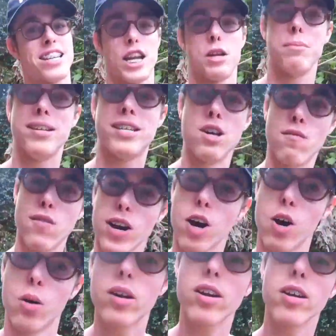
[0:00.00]
and it's going to be
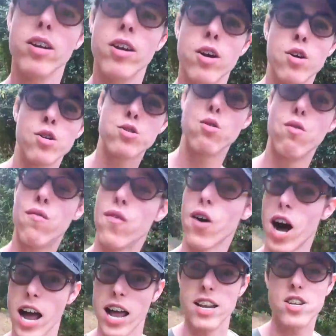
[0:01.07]
difficult to
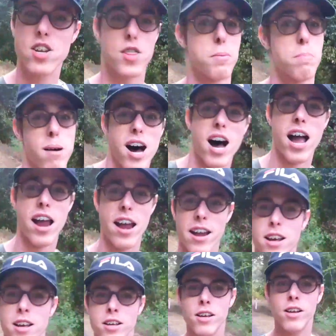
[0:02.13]
find the
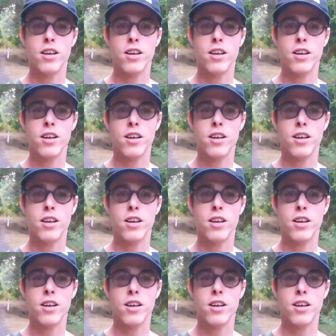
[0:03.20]
mine.